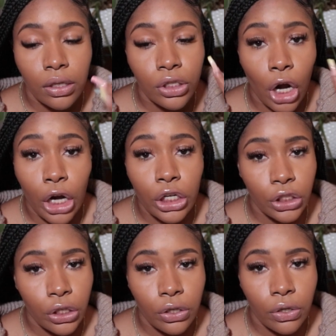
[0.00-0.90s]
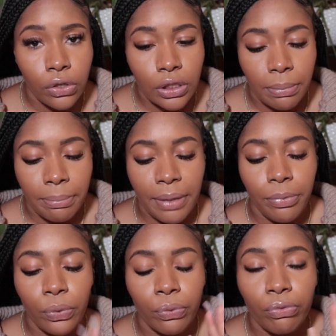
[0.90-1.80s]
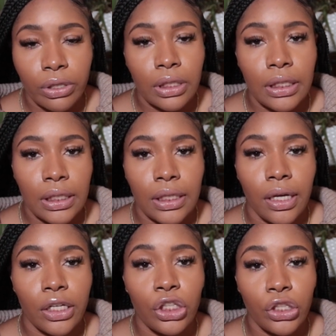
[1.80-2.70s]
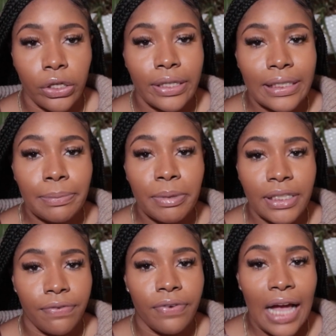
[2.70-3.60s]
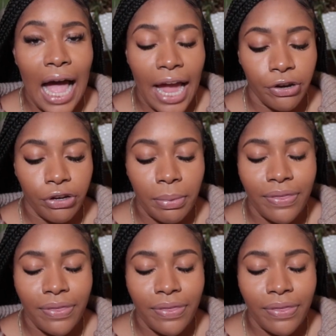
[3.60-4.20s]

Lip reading: dark circles, maybe you really need a certain specific eye cream,